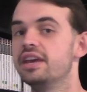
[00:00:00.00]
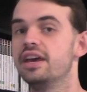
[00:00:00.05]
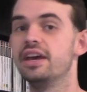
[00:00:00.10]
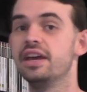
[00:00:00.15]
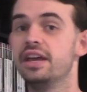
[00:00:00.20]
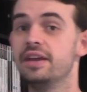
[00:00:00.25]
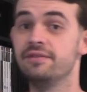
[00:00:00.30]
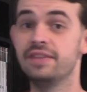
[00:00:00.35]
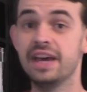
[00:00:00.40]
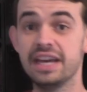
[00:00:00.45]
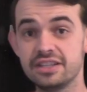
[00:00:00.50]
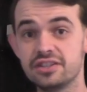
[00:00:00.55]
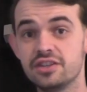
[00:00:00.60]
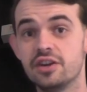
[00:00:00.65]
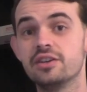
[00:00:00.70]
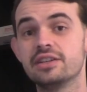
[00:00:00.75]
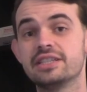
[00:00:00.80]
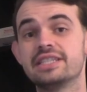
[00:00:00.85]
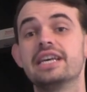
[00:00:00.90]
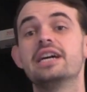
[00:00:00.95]
yeah, if that
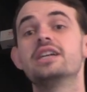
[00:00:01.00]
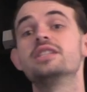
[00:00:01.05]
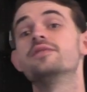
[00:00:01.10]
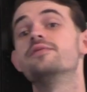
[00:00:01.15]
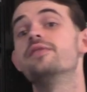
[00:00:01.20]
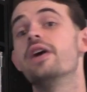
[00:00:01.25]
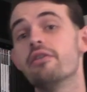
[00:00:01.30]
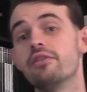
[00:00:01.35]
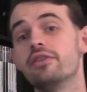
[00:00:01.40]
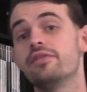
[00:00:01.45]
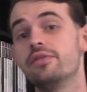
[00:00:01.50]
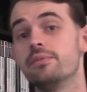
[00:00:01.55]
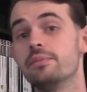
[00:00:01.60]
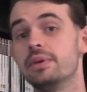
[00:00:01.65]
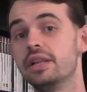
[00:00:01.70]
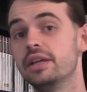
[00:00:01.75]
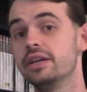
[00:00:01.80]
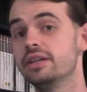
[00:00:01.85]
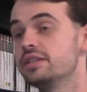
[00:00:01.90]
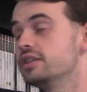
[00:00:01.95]
song sounds very
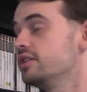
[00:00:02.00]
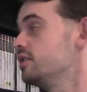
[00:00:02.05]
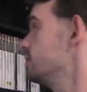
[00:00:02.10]
familiar to